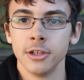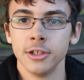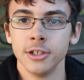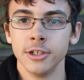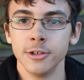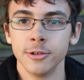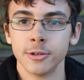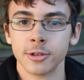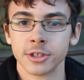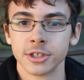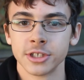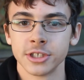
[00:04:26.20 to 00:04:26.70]

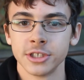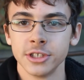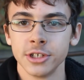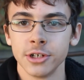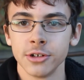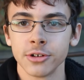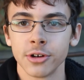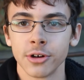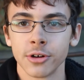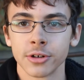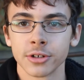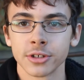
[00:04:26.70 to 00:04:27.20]
You are
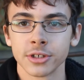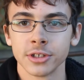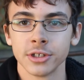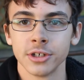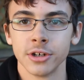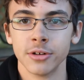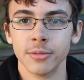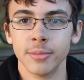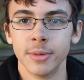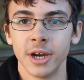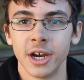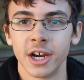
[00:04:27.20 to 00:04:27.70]
still going to
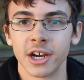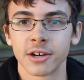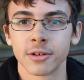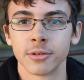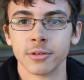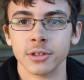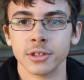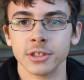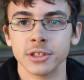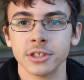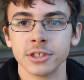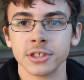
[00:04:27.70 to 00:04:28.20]
go
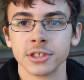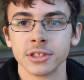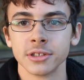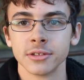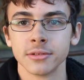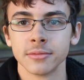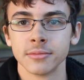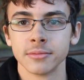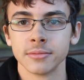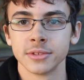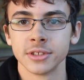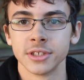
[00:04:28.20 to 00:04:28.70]
backwards
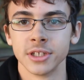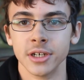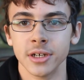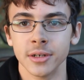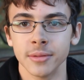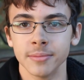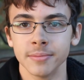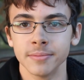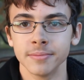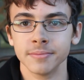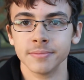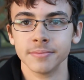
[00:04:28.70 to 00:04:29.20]

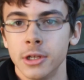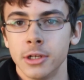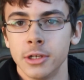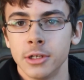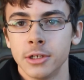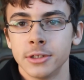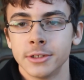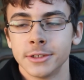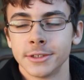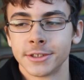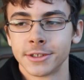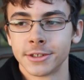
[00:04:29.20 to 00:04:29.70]
some.
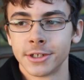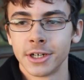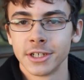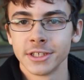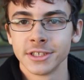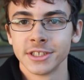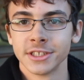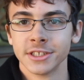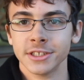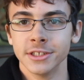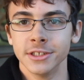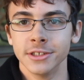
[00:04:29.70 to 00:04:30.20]
Sir
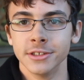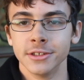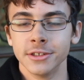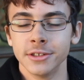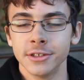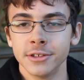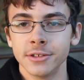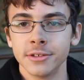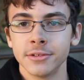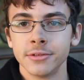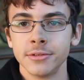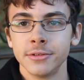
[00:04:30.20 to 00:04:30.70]
Isaac
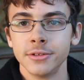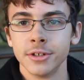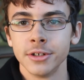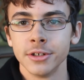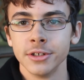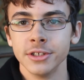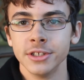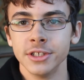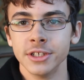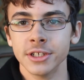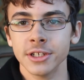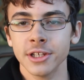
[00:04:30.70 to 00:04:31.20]
Newton
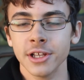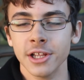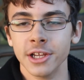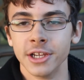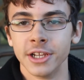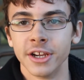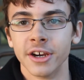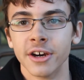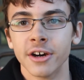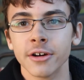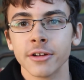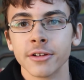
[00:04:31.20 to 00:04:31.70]
really did
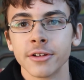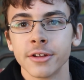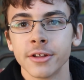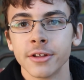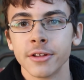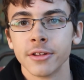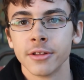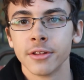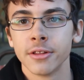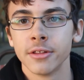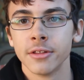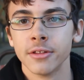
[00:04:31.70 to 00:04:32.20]
lay out
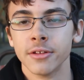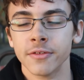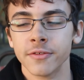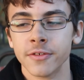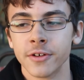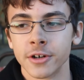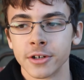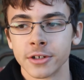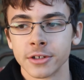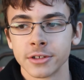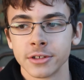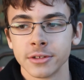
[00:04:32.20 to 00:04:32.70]

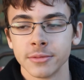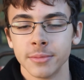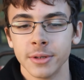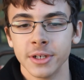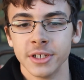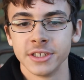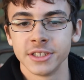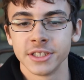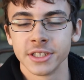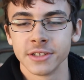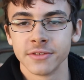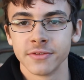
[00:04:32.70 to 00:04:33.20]
the
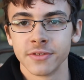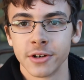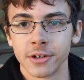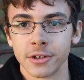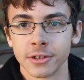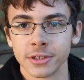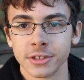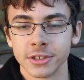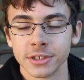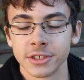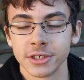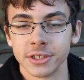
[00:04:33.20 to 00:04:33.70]
basic
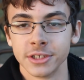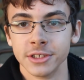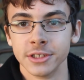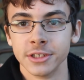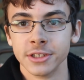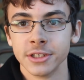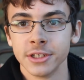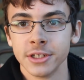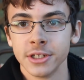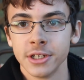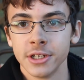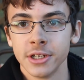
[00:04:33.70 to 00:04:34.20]
function
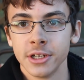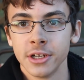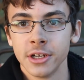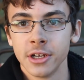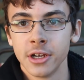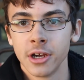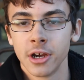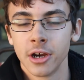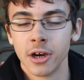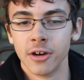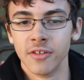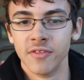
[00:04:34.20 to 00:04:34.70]

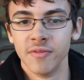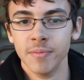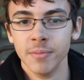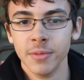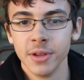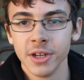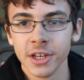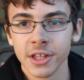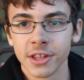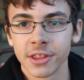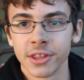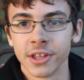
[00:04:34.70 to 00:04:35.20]
of
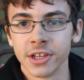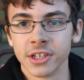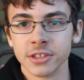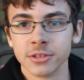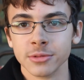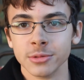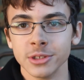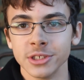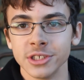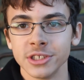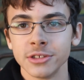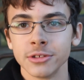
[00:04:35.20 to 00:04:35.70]
many things
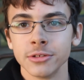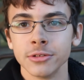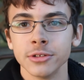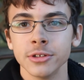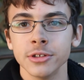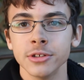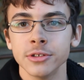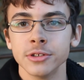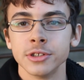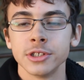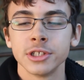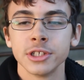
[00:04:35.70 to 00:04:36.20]
we still
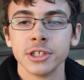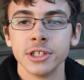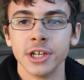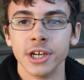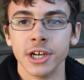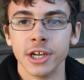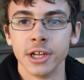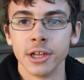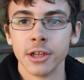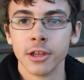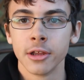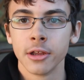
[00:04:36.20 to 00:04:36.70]
use
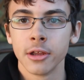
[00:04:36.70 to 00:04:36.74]
today